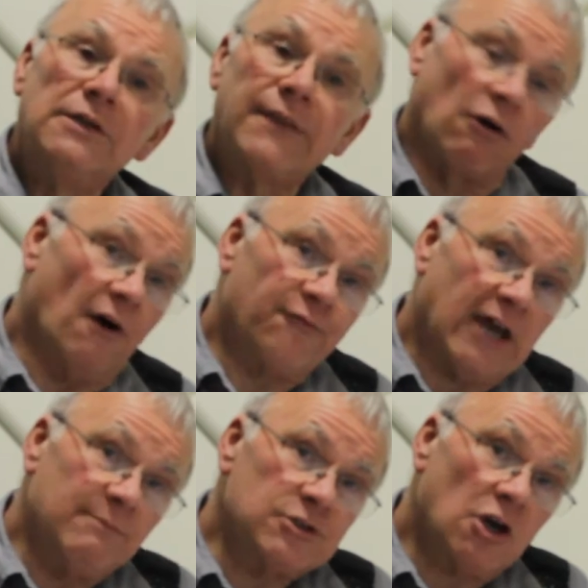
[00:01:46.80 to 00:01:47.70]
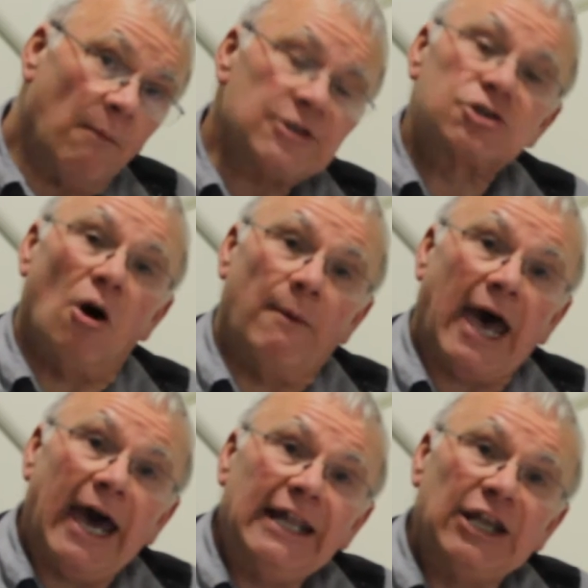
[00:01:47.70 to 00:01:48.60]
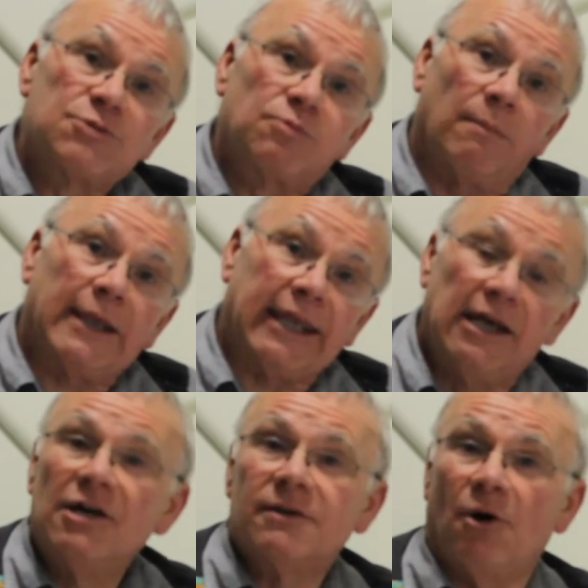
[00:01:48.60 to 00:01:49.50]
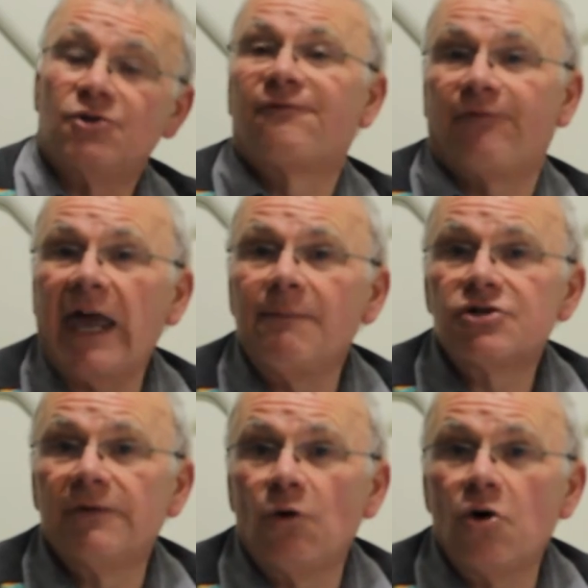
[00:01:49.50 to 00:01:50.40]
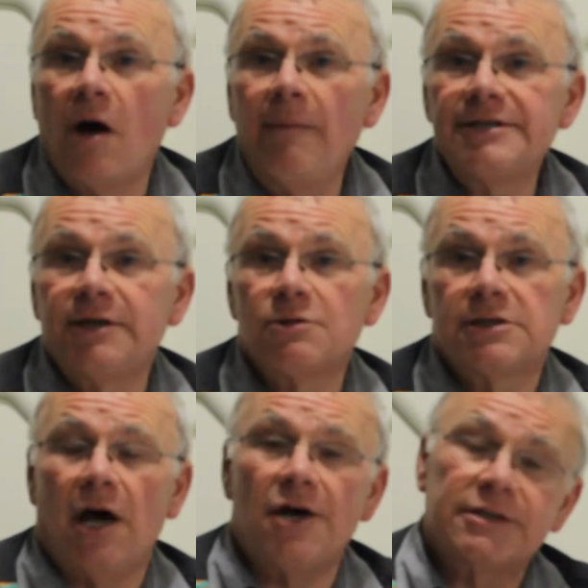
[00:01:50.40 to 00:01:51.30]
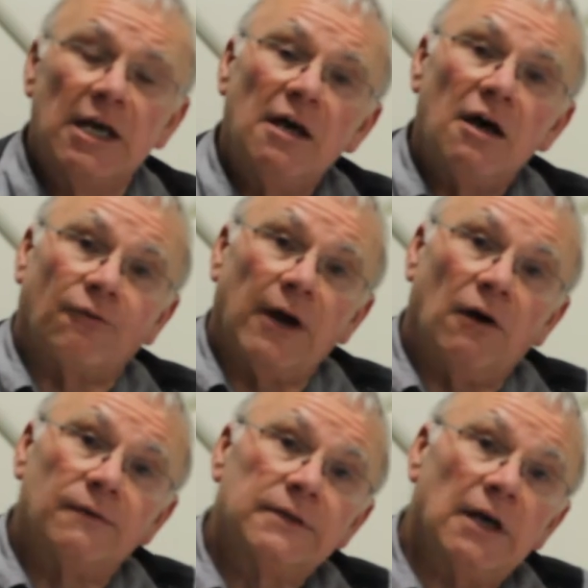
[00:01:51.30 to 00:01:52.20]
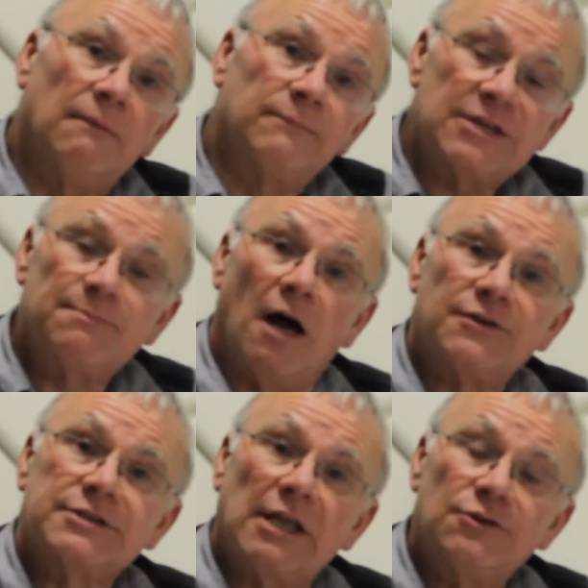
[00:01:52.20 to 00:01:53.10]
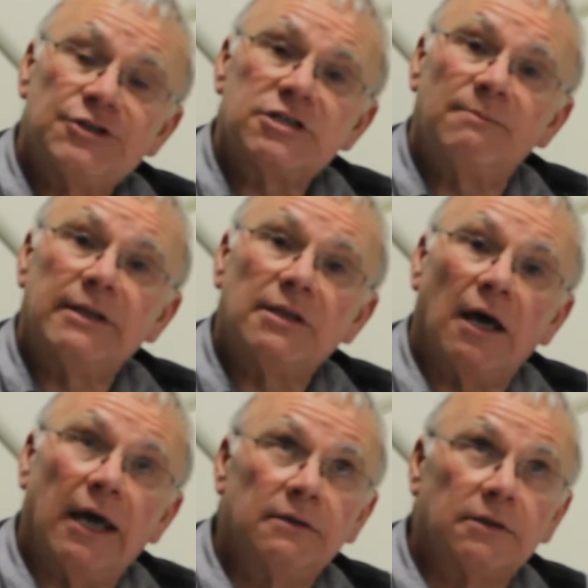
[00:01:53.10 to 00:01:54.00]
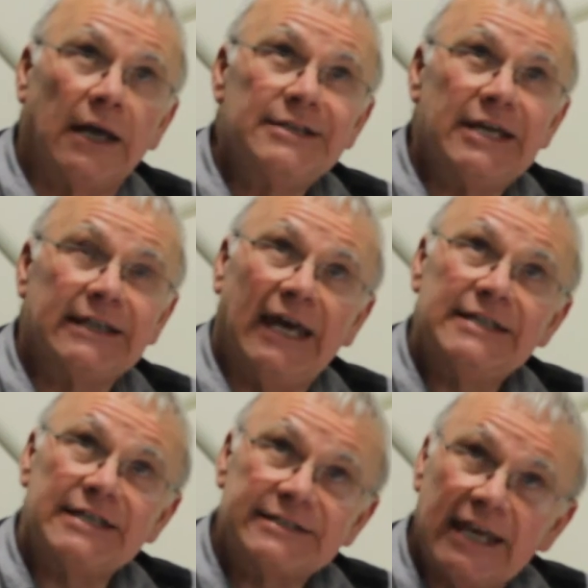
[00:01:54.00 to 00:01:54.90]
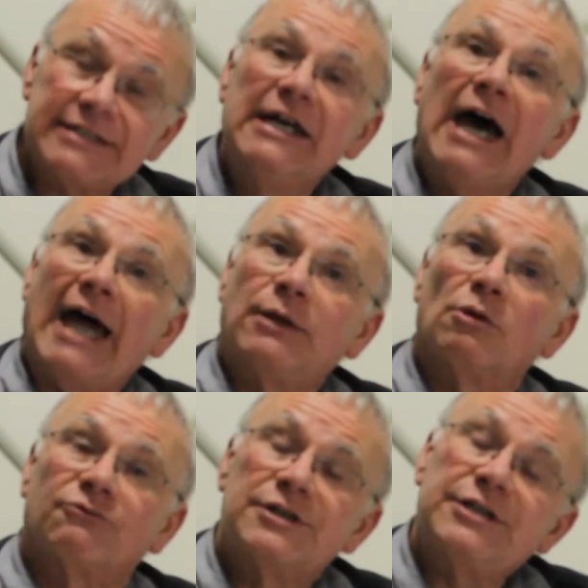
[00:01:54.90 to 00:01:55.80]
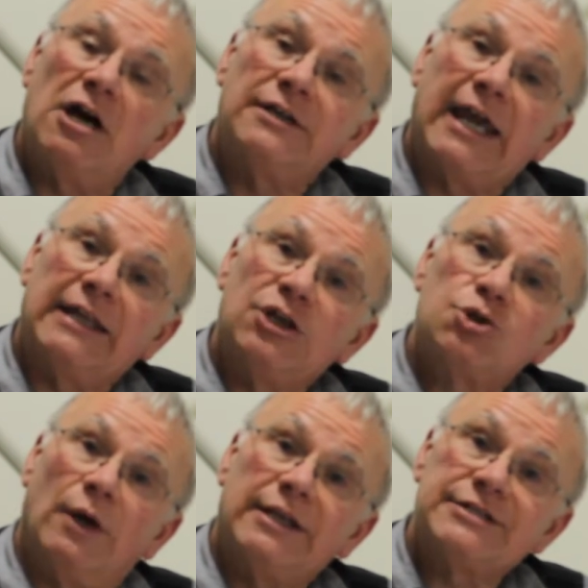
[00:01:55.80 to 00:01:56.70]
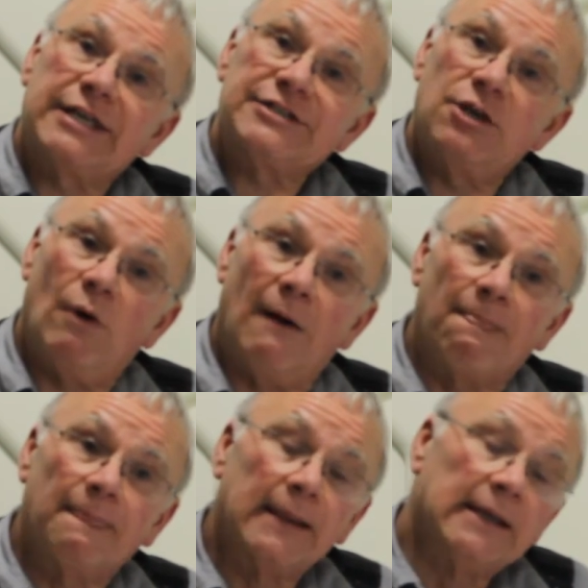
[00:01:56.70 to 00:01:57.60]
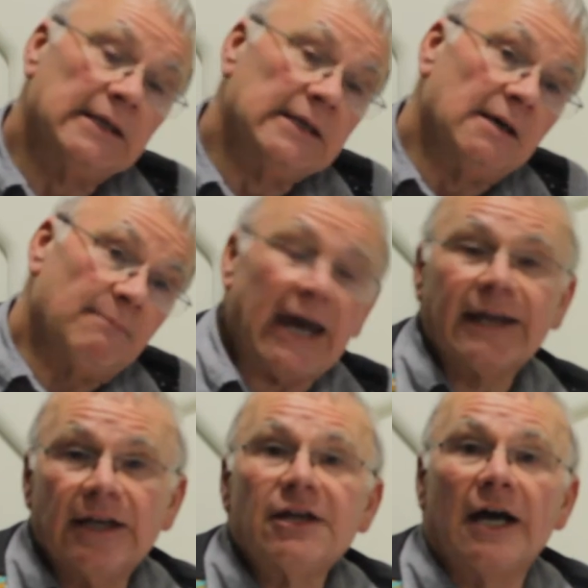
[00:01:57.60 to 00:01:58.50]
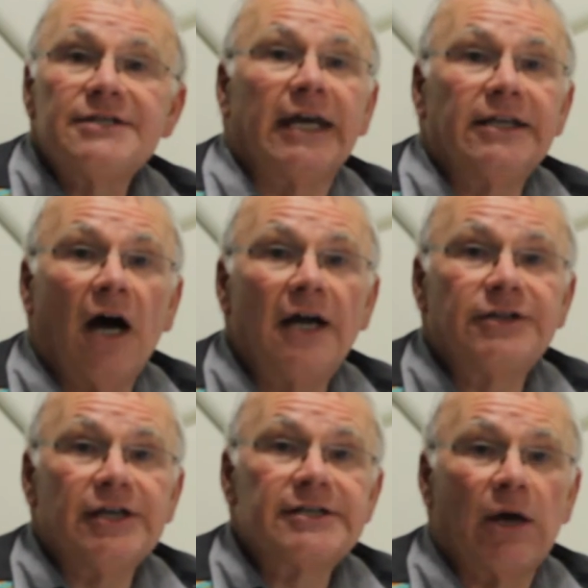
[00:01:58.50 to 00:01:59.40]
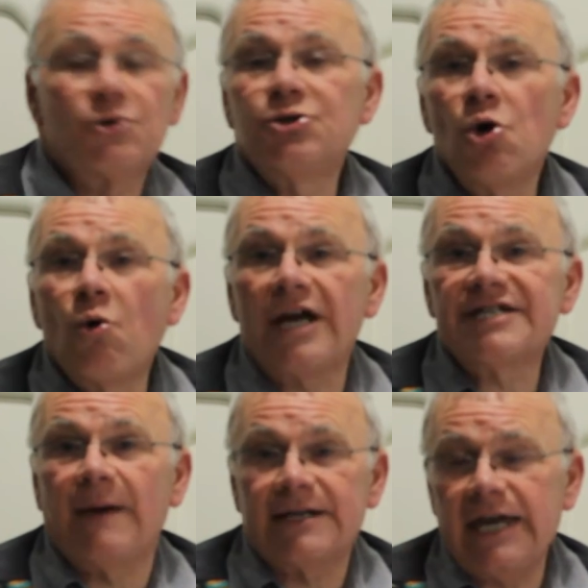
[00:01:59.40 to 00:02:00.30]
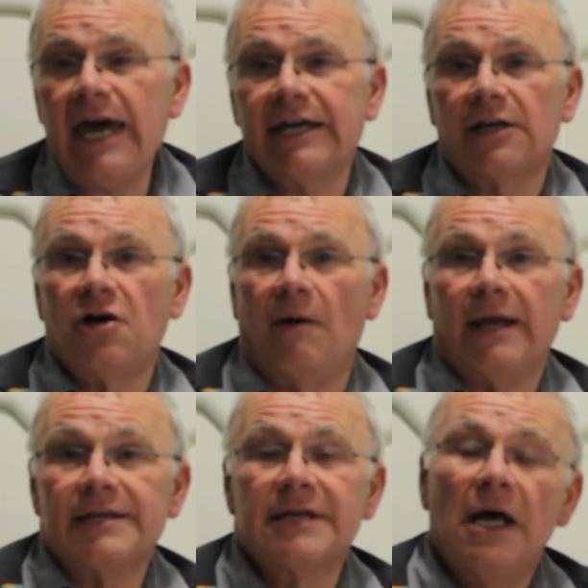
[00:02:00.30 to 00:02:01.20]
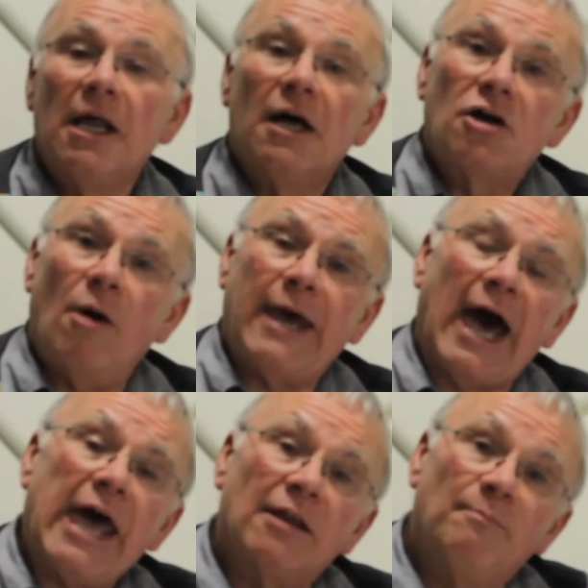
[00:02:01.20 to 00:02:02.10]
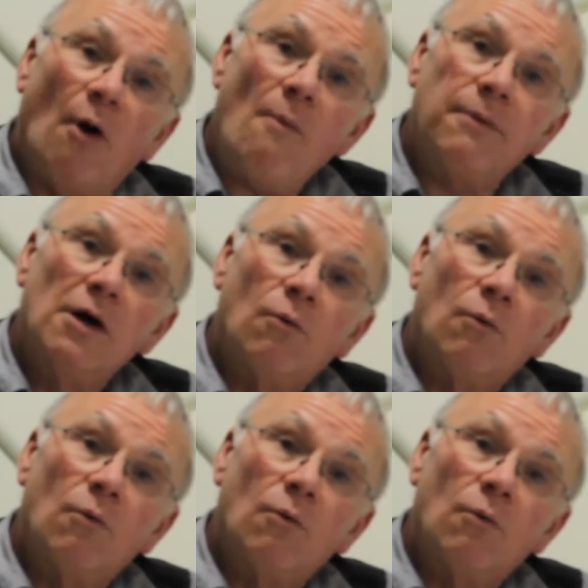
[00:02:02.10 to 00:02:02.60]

There are famous comets. Comet Halley is probably the most famous of all comets. It was last around this part of the solar system in 1986, and it will return again in 2061. Back in the 1990s, there were two quite spectacular comets. Comet Hale-Bopp,